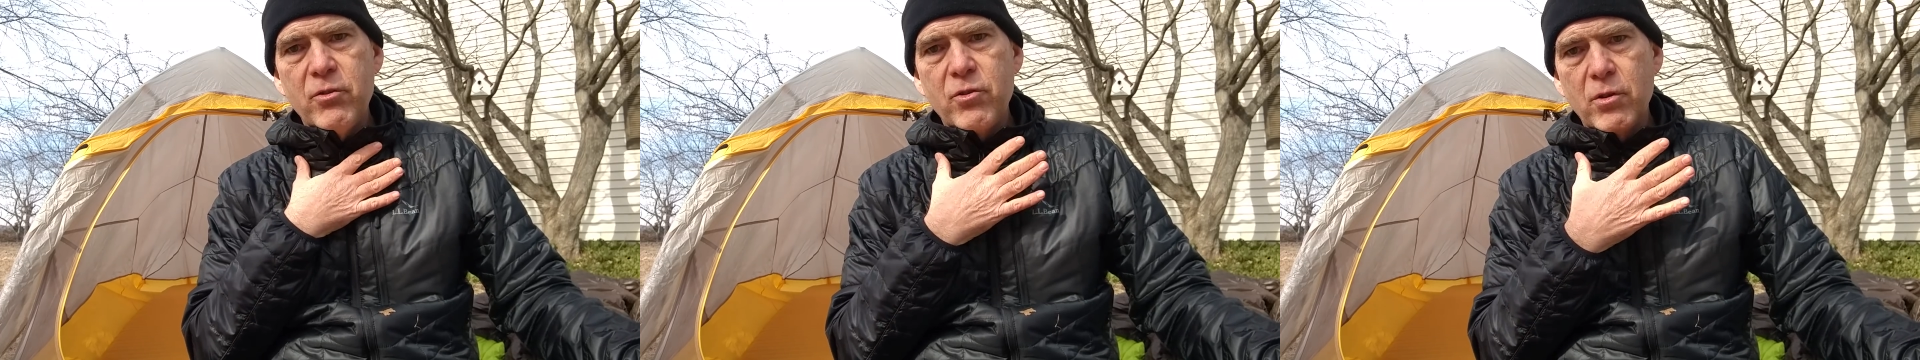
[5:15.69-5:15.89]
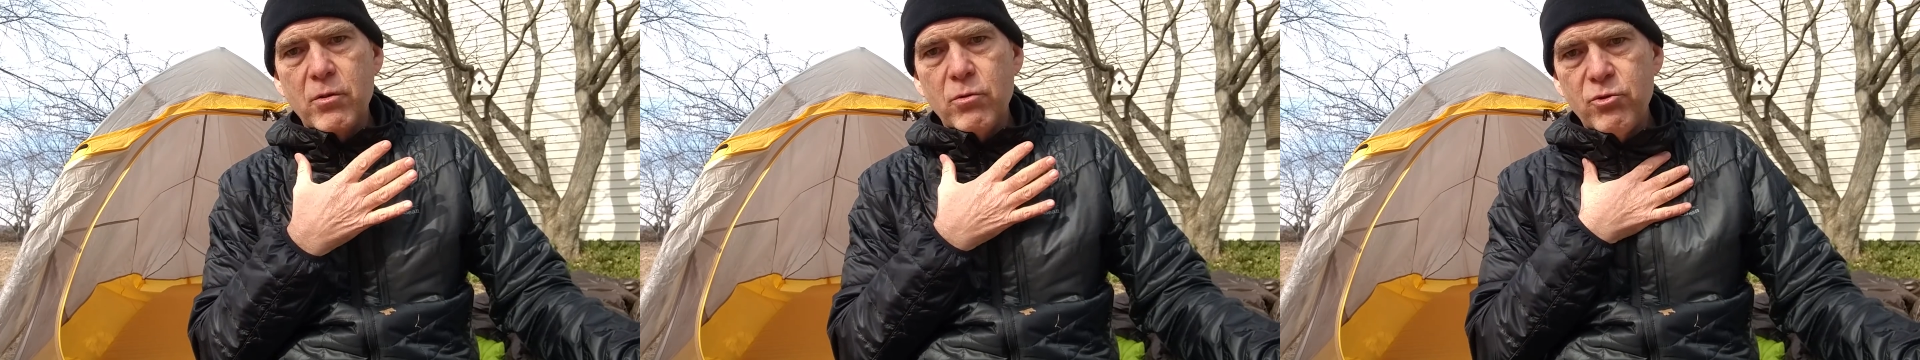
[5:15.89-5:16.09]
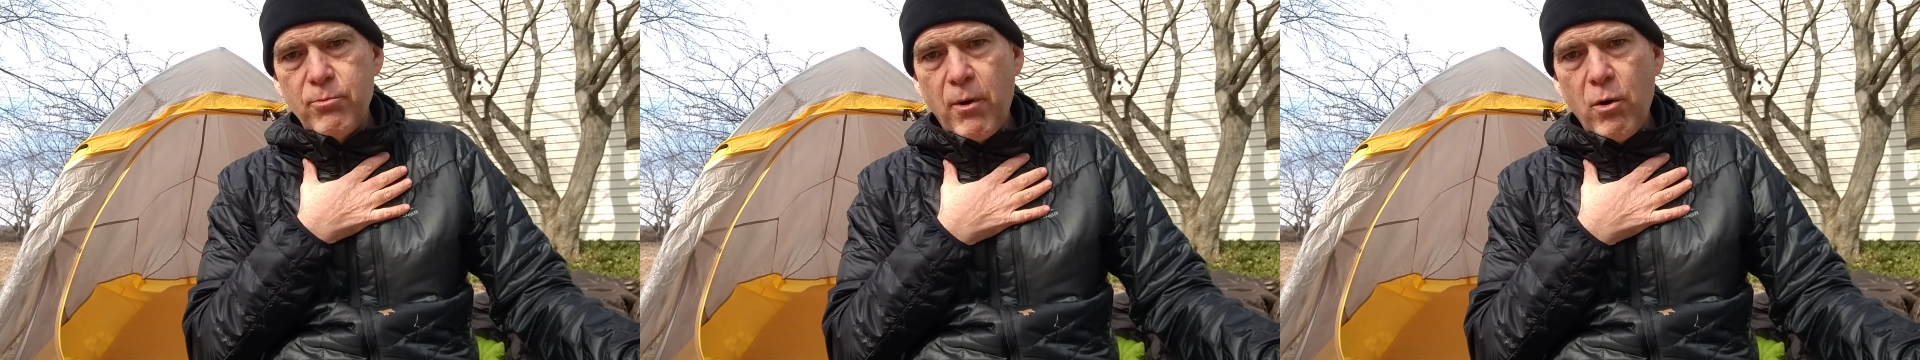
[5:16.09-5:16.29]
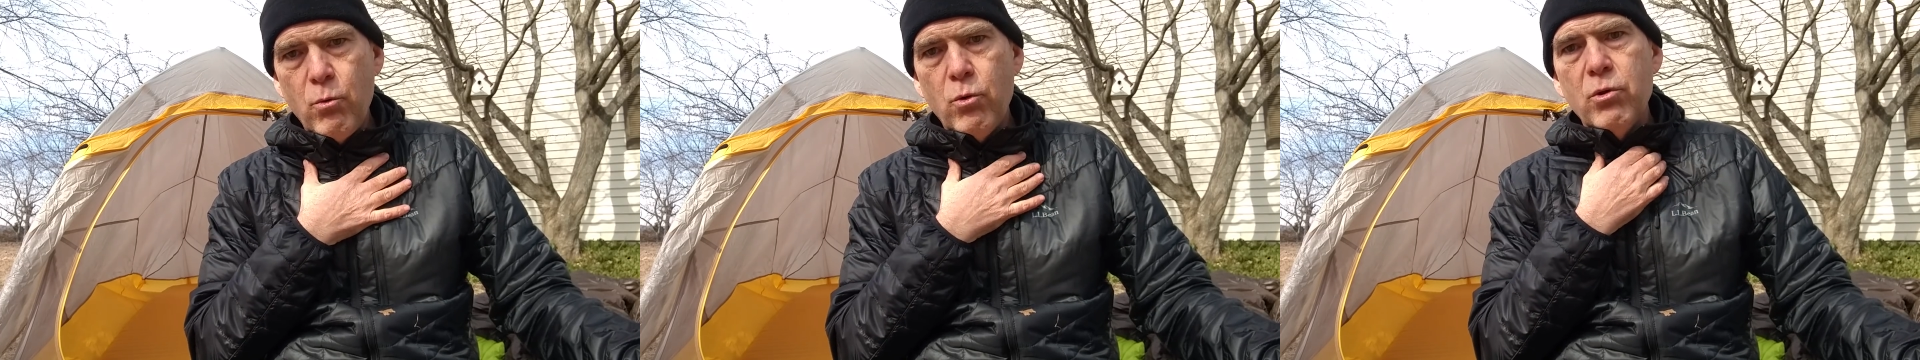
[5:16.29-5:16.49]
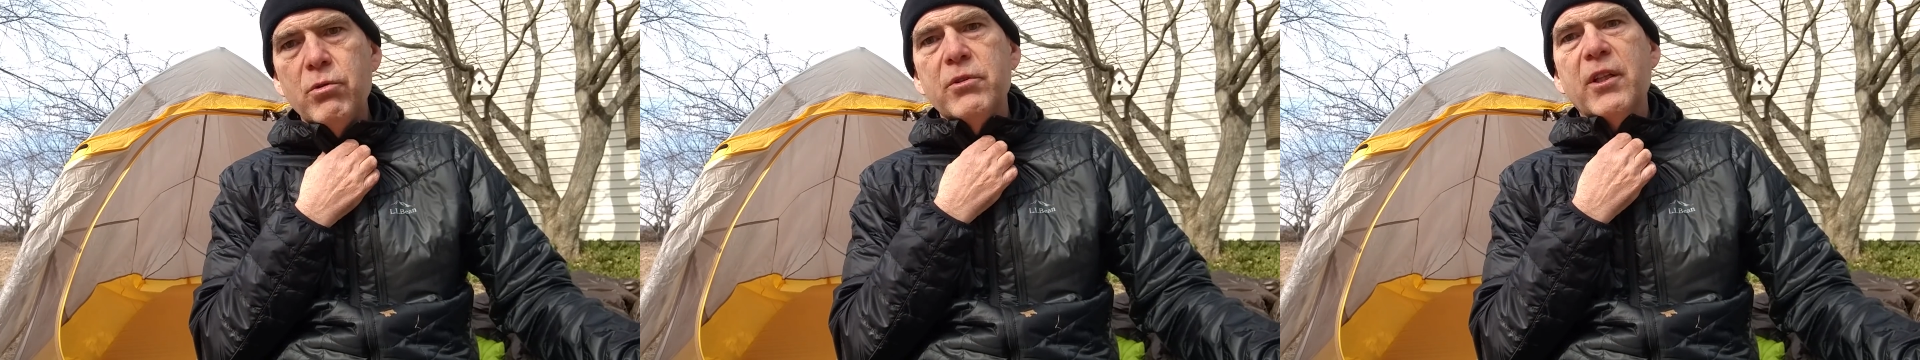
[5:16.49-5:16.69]
So the Smart
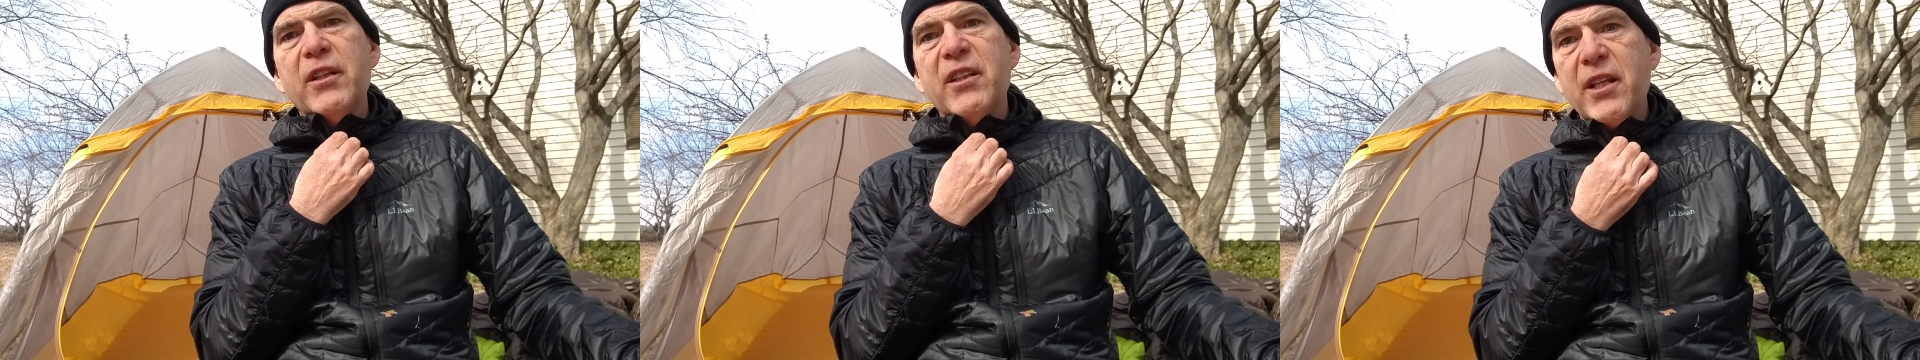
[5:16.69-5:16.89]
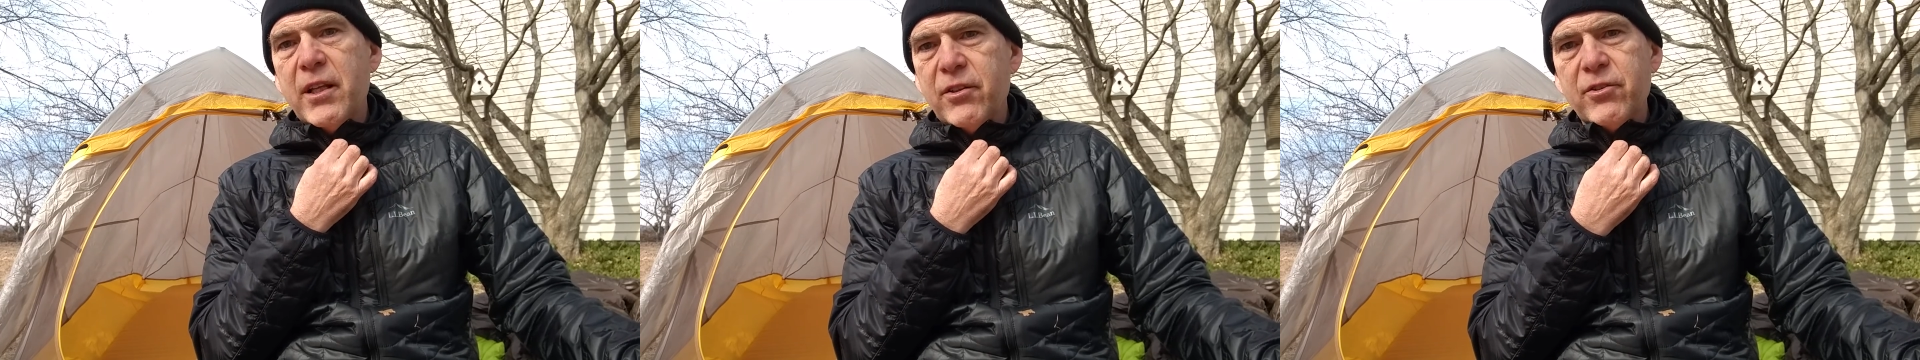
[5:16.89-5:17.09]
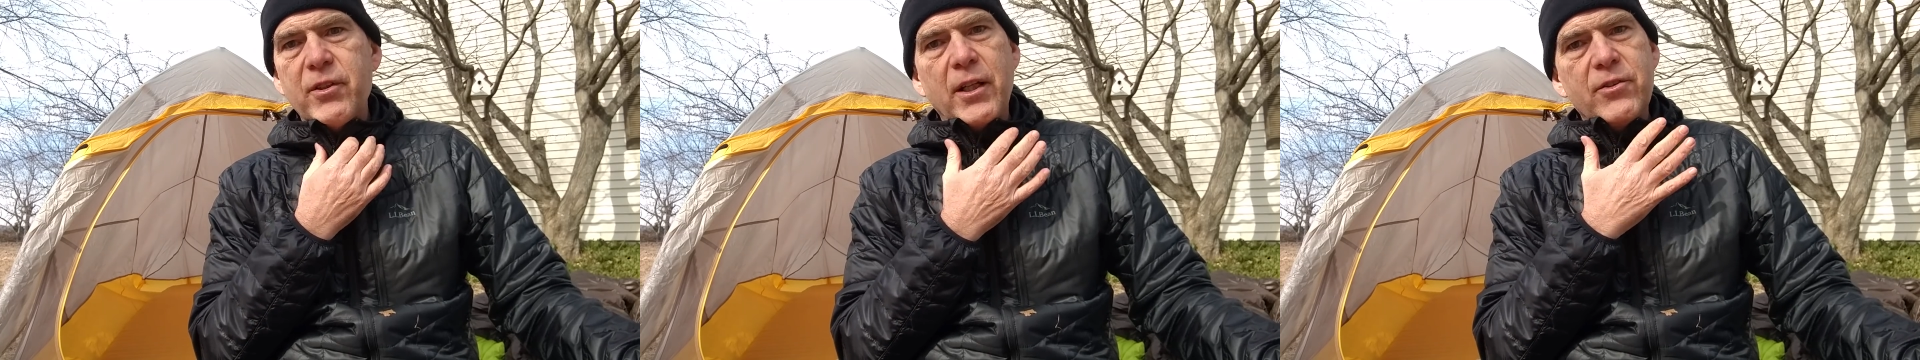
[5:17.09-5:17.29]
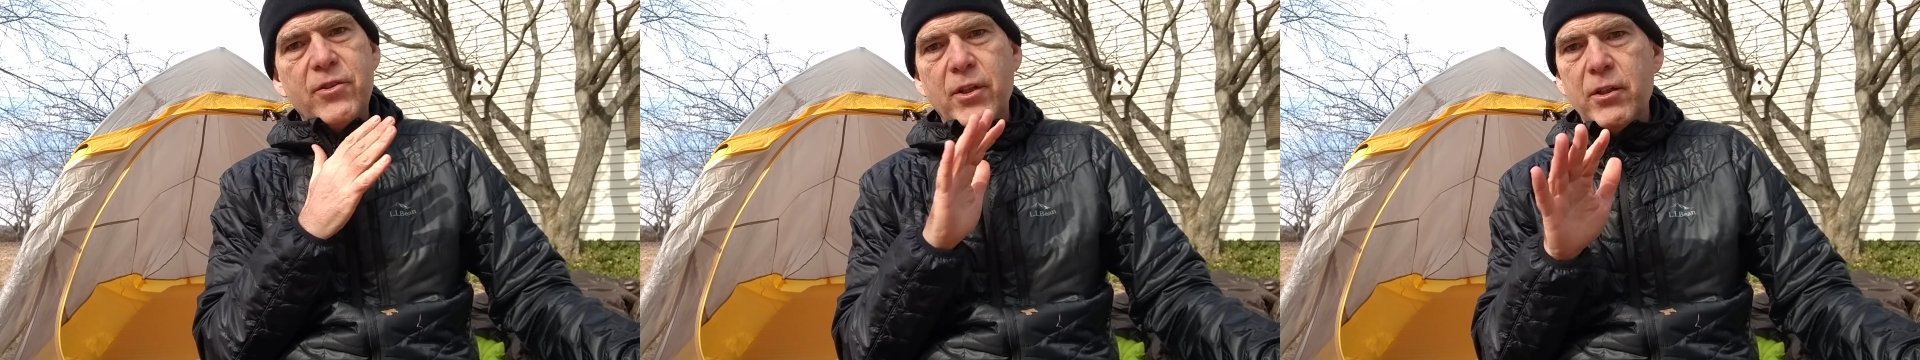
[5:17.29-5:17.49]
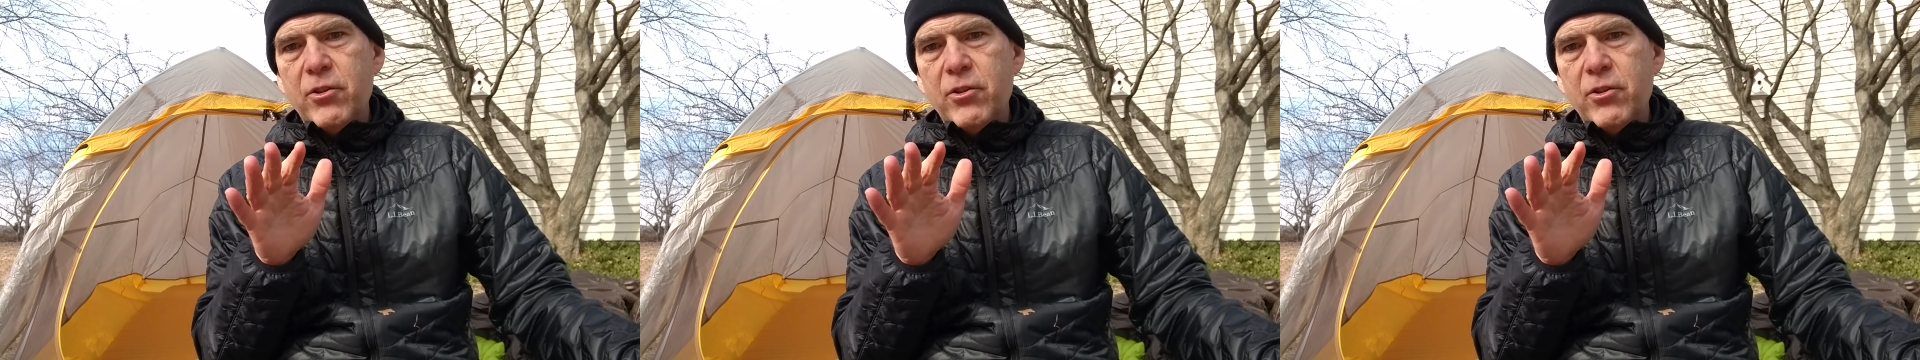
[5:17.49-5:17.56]
Wool, then this. That's it.